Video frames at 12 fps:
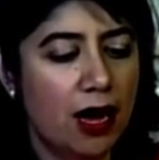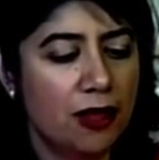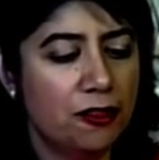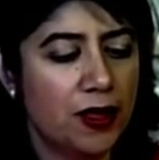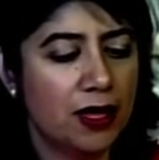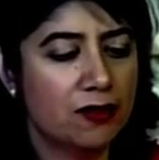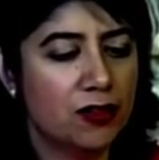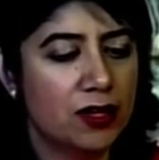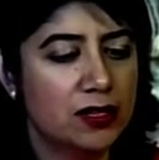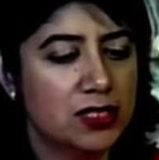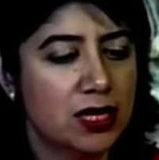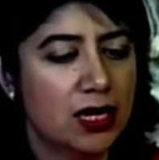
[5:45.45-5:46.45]
I think
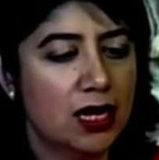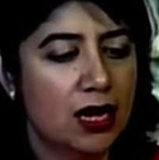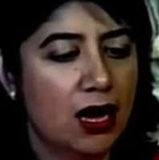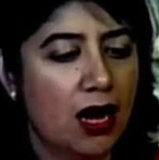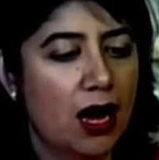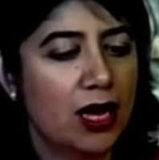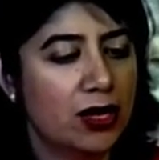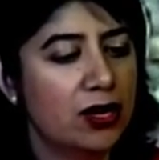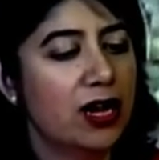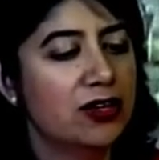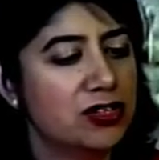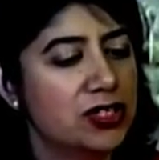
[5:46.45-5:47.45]
that I
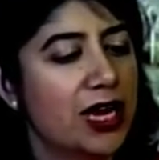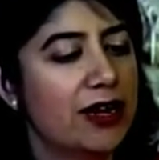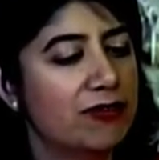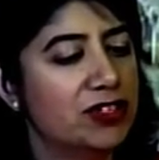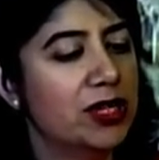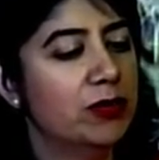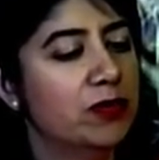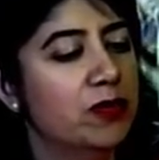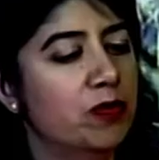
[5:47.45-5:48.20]
can understand if she